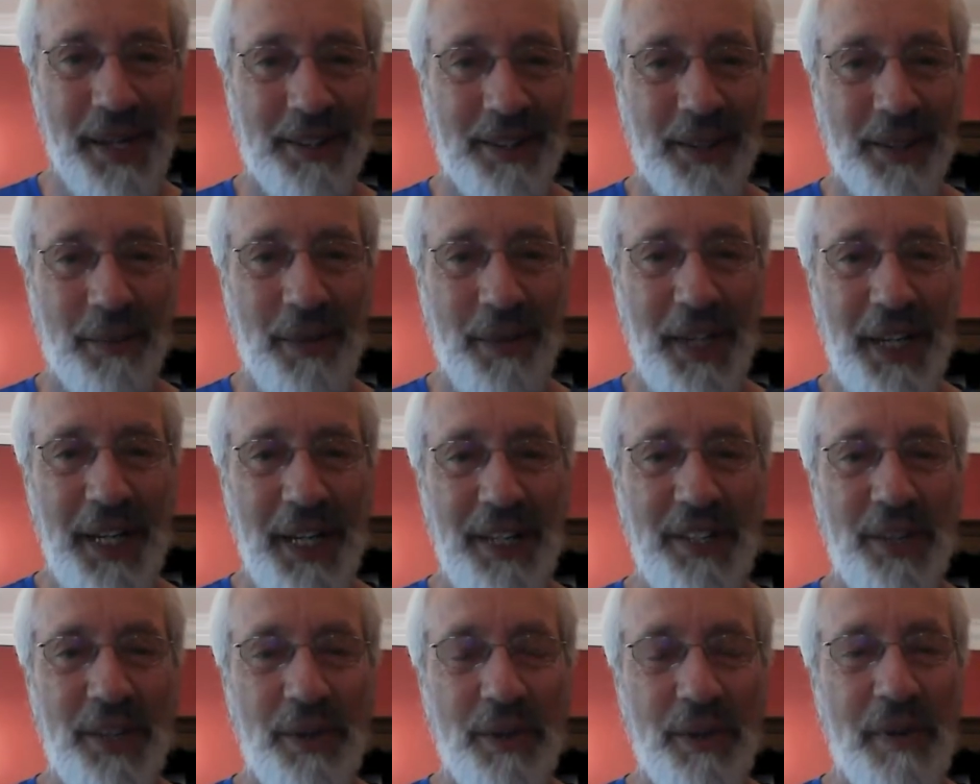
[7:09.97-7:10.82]
is that we
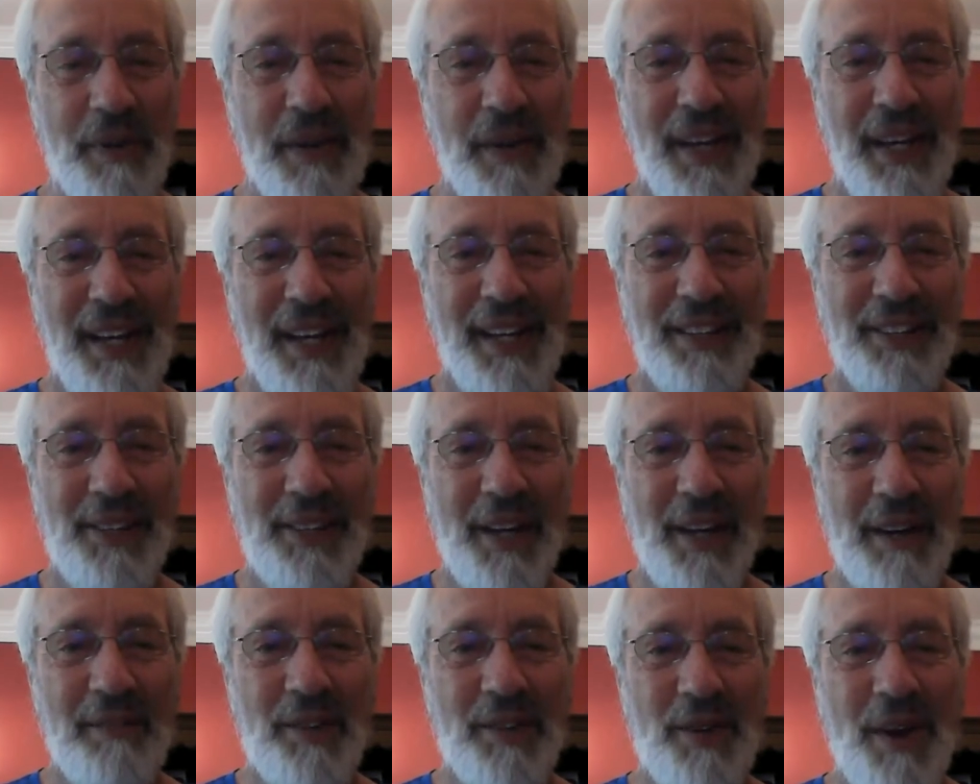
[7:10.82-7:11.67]
need to,
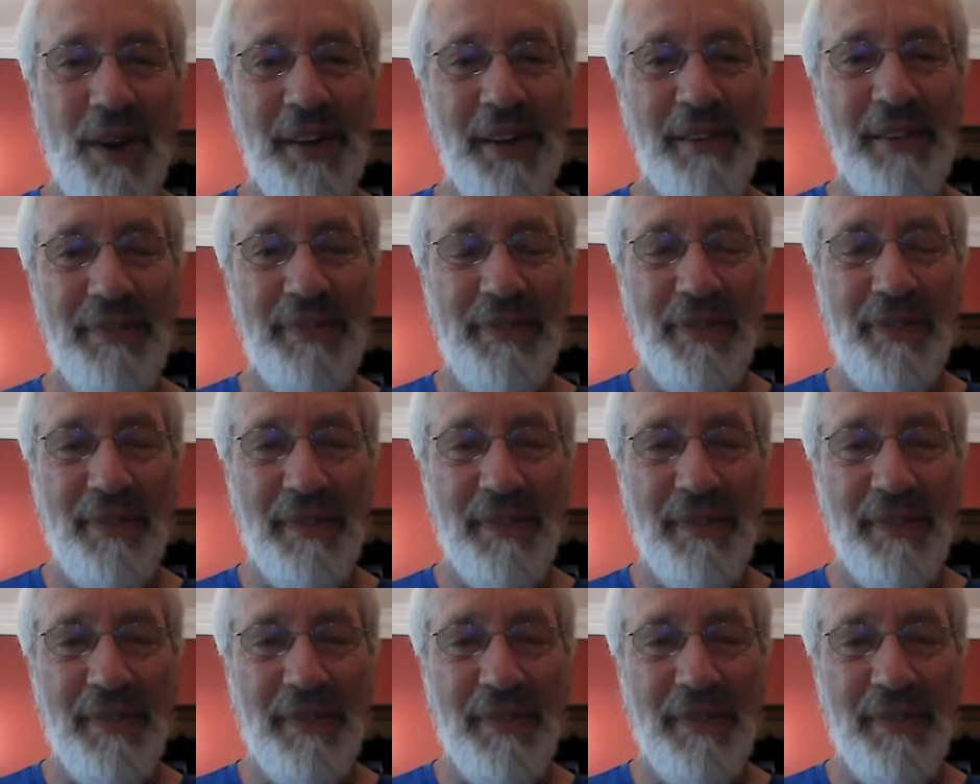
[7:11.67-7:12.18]
instead of trying to